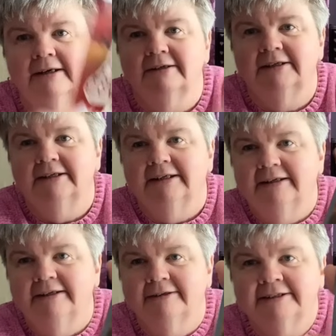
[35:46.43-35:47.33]
And then they're
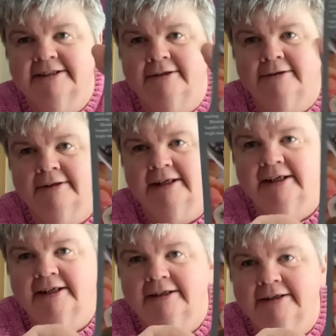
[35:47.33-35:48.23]
the other two that you
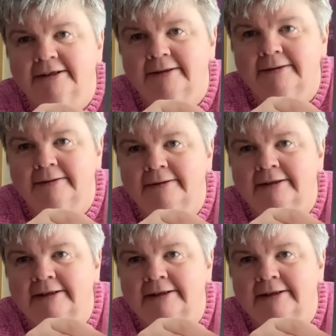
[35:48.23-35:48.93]
can do.